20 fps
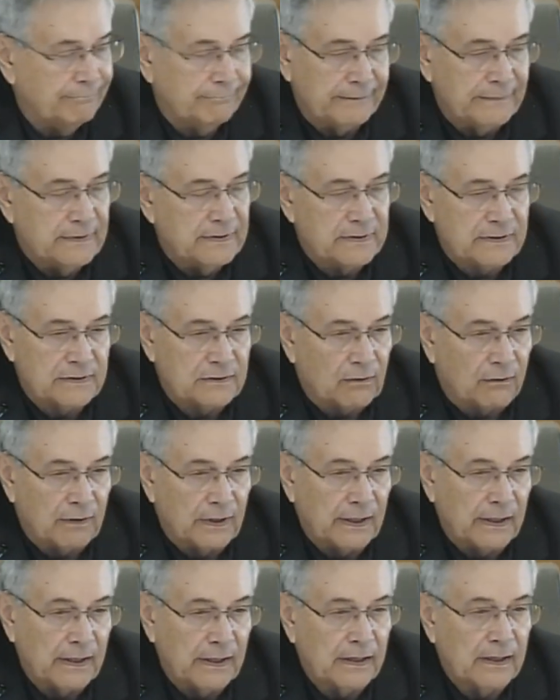
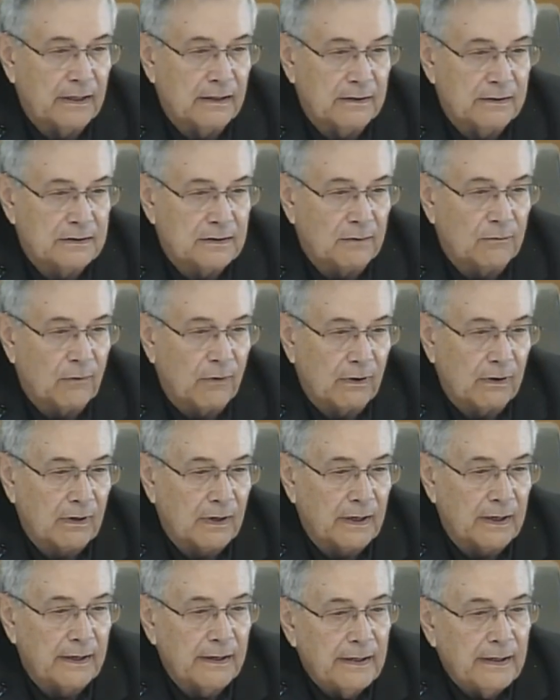sorely needed some work
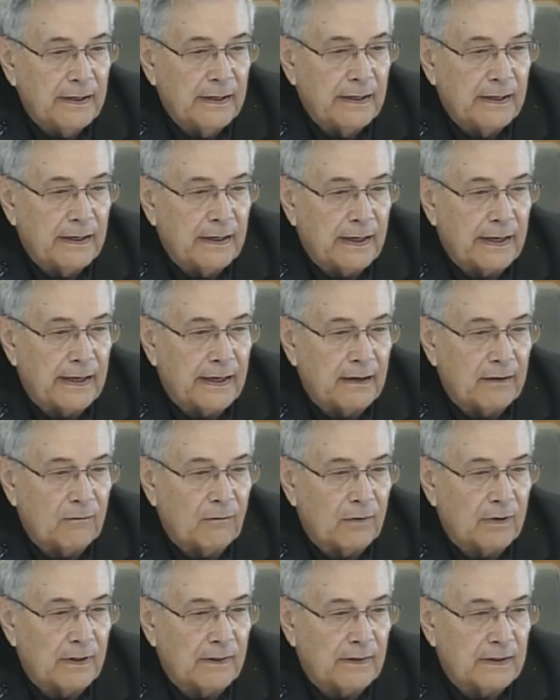on. And
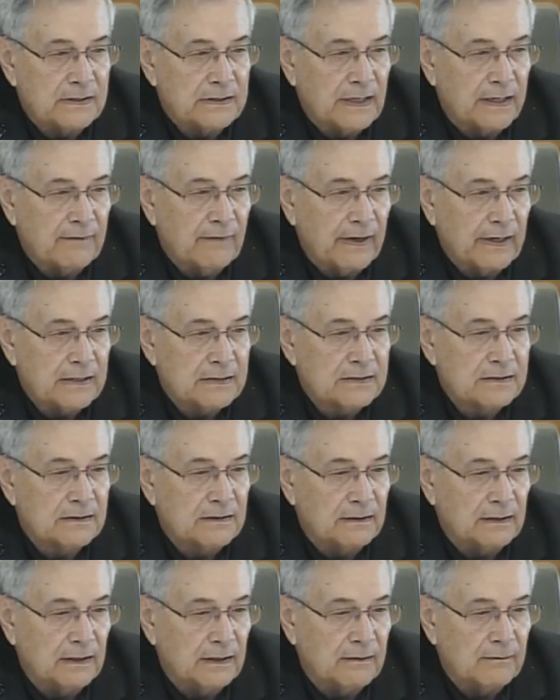one of the things I've asked
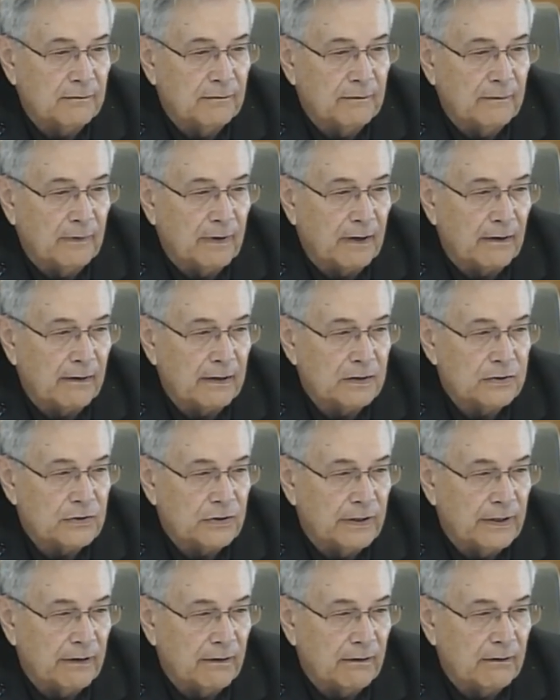our
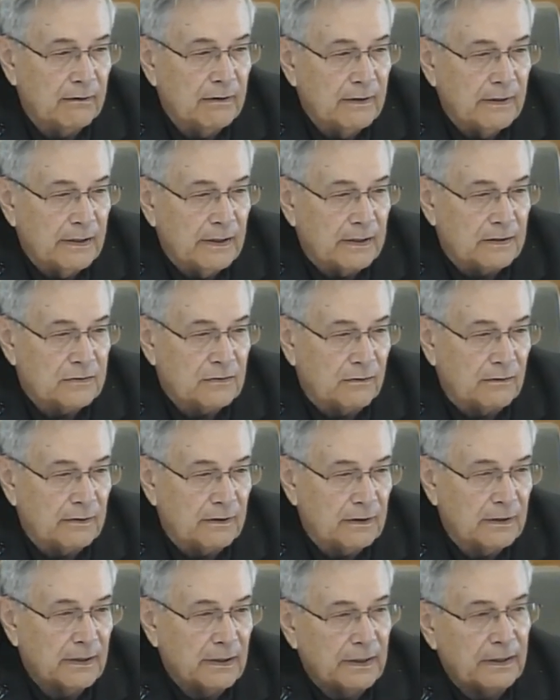engineer is, well,
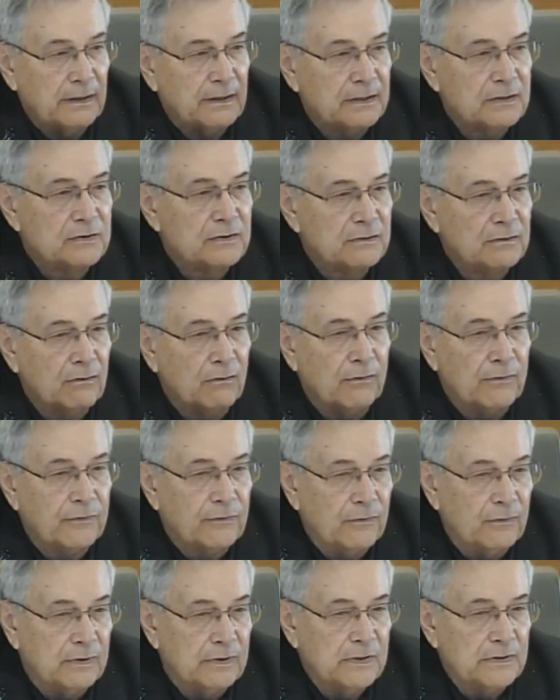let's go
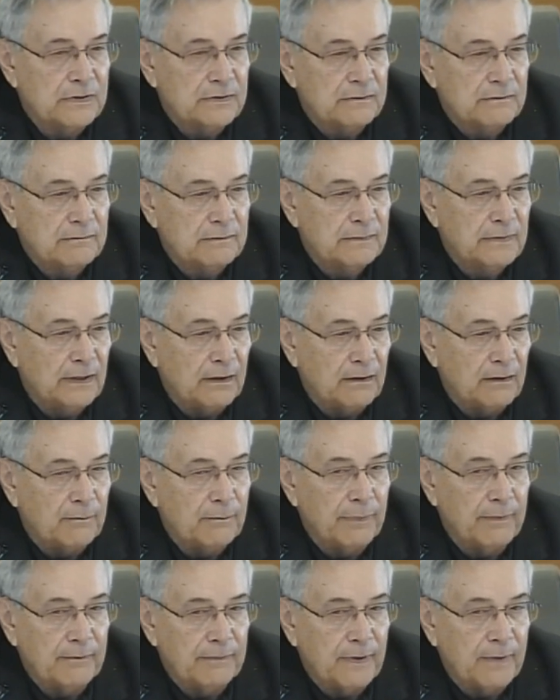through and just tell
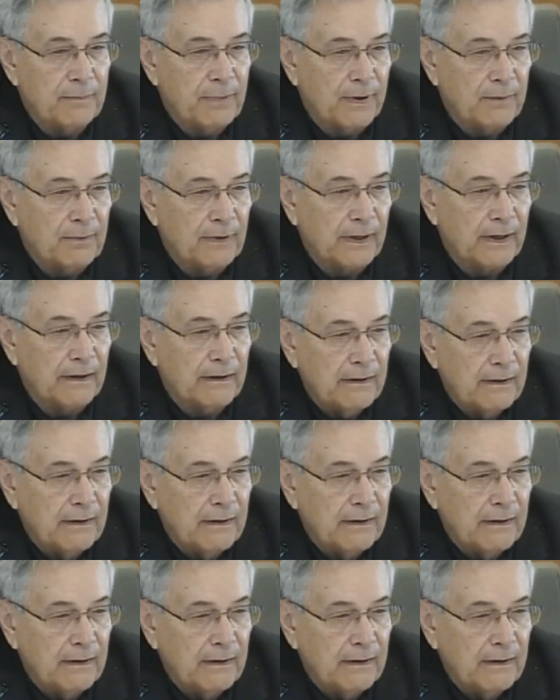the public,